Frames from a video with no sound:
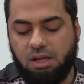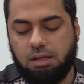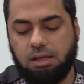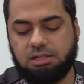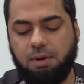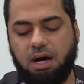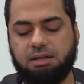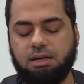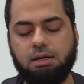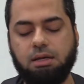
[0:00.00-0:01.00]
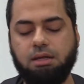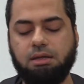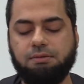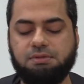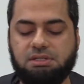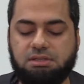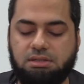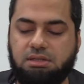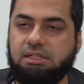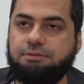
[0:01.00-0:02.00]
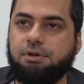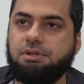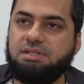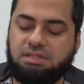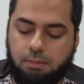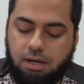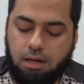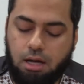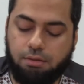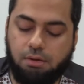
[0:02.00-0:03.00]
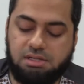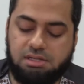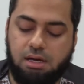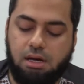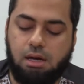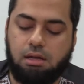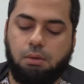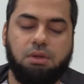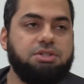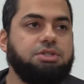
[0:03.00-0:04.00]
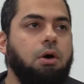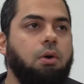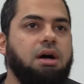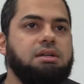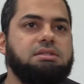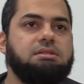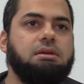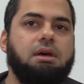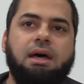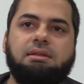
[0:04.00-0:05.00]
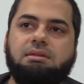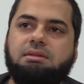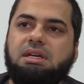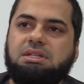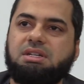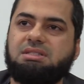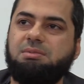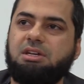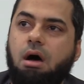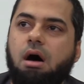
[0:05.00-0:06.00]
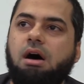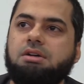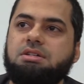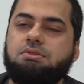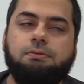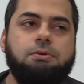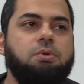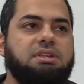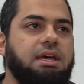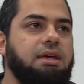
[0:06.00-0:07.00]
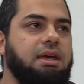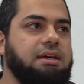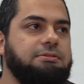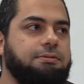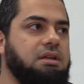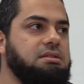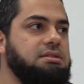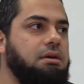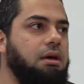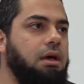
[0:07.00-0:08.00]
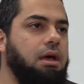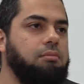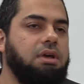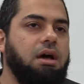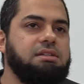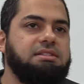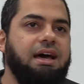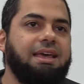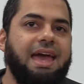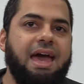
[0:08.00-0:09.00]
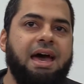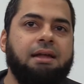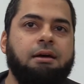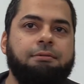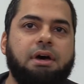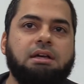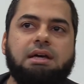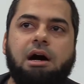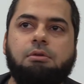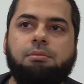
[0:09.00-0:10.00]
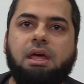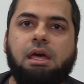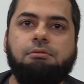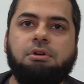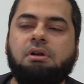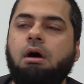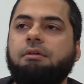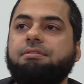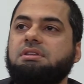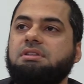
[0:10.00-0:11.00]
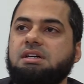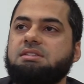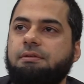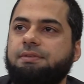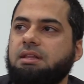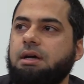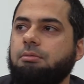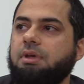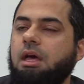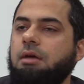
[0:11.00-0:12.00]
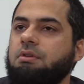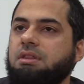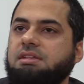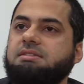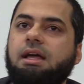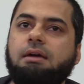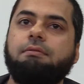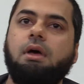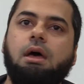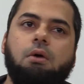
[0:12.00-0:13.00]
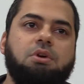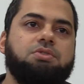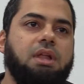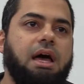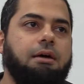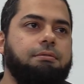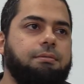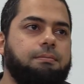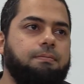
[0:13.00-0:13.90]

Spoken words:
Allah subhanahu wa ta'ala gives us these verses among others that really show us and teach us to be cautious of who we take as friends, because that can affect our behavior and often does affect our behavior in this life, which will have